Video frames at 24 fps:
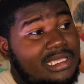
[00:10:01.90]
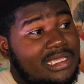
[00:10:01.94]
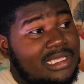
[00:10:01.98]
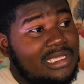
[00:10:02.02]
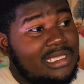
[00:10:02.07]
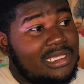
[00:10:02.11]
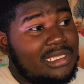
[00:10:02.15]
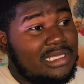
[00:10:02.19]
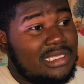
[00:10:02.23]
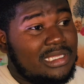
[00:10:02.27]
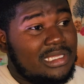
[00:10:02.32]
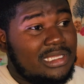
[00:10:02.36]

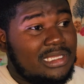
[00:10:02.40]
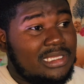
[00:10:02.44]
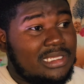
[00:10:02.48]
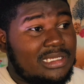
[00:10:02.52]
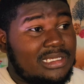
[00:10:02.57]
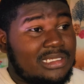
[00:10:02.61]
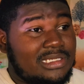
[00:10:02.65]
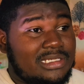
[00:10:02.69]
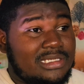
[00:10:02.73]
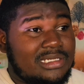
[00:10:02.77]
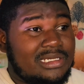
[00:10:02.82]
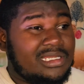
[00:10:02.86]

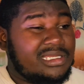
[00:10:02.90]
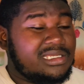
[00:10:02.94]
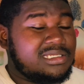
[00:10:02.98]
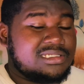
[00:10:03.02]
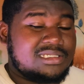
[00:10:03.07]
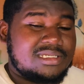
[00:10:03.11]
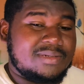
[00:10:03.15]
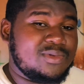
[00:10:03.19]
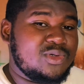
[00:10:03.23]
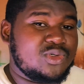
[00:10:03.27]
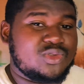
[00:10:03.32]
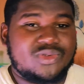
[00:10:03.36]
in the next
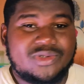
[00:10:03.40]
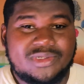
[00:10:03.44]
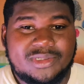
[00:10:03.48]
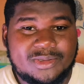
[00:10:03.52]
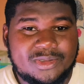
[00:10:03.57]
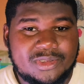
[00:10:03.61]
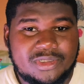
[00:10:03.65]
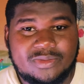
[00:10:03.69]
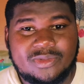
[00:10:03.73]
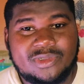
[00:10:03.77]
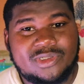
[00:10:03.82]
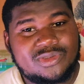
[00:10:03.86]
about
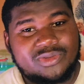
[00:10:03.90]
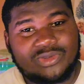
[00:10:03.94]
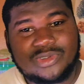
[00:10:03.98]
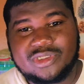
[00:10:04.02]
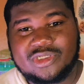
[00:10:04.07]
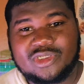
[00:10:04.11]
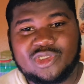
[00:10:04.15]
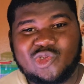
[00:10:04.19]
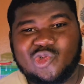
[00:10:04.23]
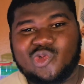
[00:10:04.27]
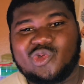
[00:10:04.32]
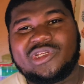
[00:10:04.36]
24 months, which
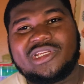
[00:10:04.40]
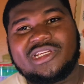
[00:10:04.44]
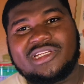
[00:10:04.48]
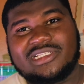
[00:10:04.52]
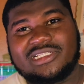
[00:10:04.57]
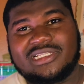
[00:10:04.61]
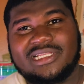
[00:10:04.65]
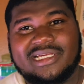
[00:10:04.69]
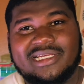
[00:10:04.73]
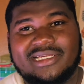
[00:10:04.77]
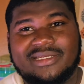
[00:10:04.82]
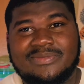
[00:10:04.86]
is 2
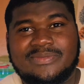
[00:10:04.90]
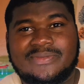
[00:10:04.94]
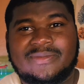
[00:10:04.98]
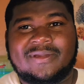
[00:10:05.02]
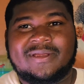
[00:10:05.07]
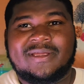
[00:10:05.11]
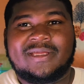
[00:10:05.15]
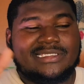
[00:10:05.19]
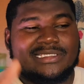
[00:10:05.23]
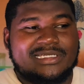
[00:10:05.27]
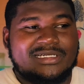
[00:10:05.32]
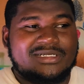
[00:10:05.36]
years time,
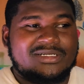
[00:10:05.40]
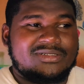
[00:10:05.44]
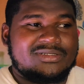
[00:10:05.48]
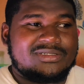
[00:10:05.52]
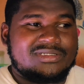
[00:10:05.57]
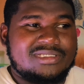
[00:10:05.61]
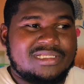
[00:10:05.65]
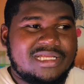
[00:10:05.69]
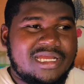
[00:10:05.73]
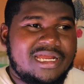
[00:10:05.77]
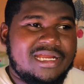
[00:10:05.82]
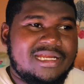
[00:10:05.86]
they'll
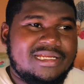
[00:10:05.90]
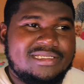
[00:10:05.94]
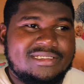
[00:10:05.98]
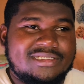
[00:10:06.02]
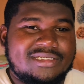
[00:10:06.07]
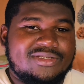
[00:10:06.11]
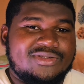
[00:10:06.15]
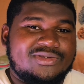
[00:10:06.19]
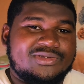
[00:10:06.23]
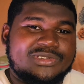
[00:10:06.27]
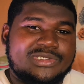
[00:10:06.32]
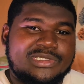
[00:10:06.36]
start
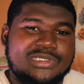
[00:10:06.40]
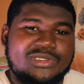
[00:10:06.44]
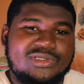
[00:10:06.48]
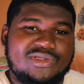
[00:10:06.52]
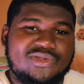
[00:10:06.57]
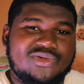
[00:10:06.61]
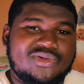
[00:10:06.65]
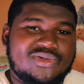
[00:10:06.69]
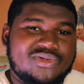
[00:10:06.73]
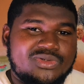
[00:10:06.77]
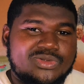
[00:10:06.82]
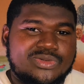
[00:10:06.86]
introducing
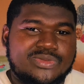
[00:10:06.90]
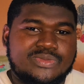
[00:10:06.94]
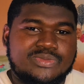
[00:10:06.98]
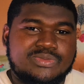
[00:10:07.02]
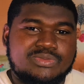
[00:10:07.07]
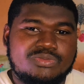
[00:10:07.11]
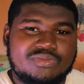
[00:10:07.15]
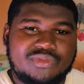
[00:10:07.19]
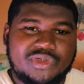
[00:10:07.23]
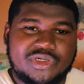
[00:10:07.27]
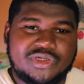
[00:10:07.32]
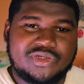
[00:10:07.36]
new
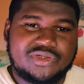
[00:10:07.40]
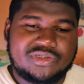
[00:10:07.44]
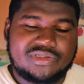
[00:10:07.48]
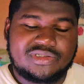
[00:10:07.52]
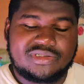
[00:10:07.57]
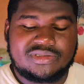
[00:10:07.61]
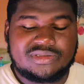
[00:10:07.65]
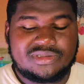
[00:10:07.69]
products.